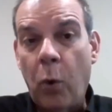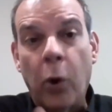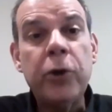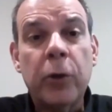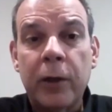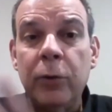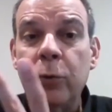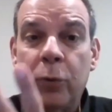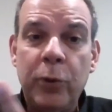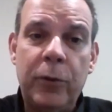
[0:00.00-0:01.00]
Or you can
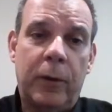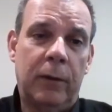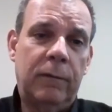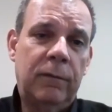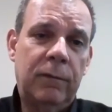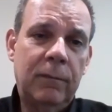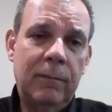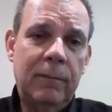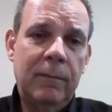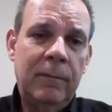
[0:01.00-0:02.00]
do 2 units,
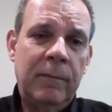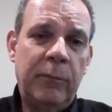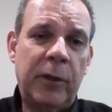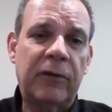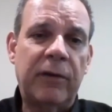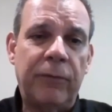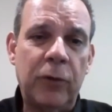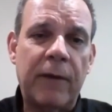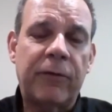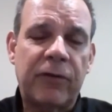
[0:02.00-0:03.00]
because if
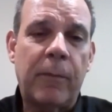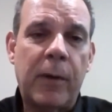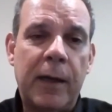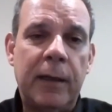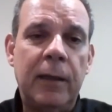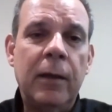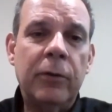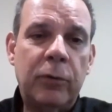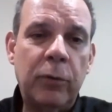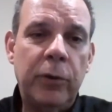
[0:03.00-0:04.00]
you give somebody
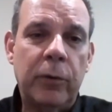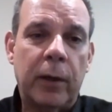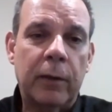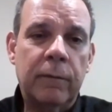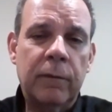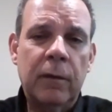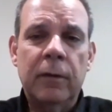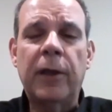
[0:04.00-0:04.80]
2 units,